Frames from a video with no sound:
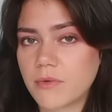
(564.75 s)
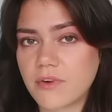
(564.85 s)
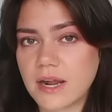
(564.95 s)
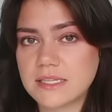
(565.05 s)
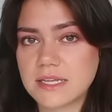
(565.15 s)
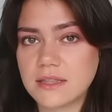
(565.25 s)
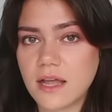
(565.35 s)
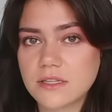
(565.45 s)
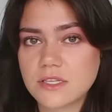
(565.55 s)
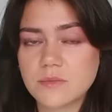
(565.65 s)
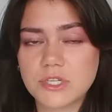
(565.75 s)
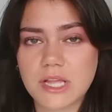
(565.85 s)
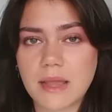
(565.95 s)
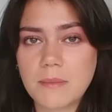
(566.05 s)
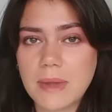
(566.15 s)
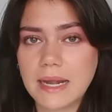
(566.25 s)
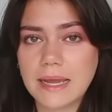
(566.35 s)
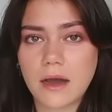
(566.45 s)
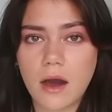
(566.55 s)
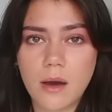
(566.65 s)
of friends in London, which is like
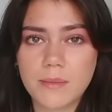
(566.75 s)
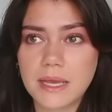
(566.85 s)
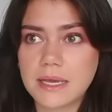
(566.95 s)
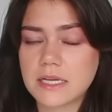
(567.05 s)
Millie, Carmi.